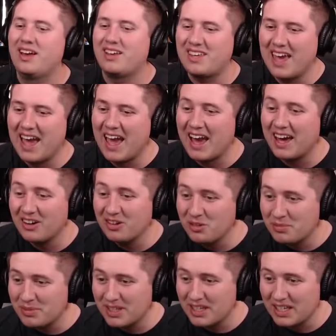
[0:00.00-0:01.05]
A
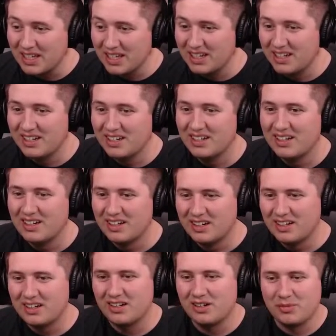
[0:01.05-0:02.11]
Caterpie?
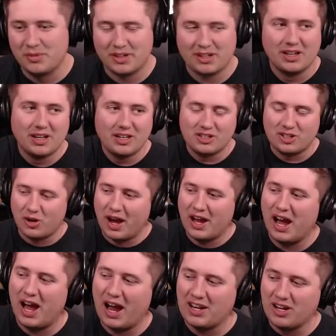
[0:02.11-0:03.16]
Oh my. So
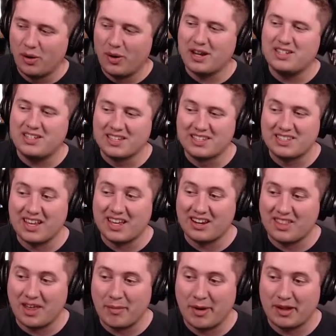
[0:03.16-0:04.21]
I, I know I did
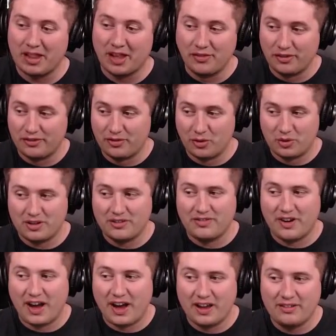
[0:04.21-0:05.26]
set it that by level
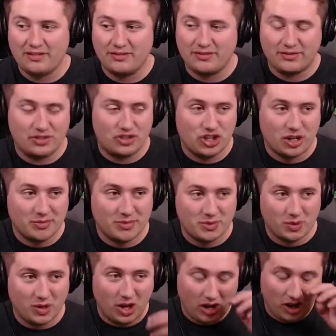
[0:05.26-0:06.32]
forty-five,
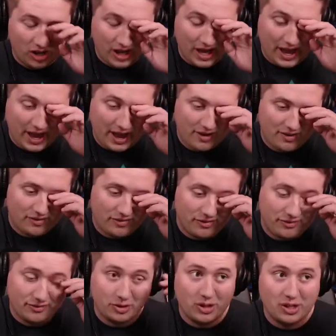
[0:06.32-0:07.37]
gyms will all have
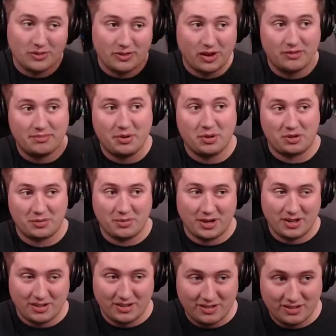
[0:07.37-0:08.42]
fully evolved
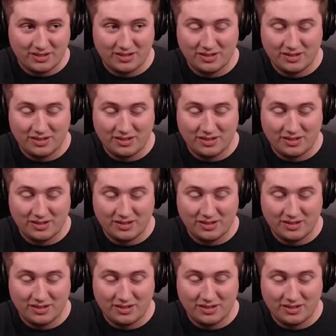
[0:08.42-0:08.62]
Pokemon.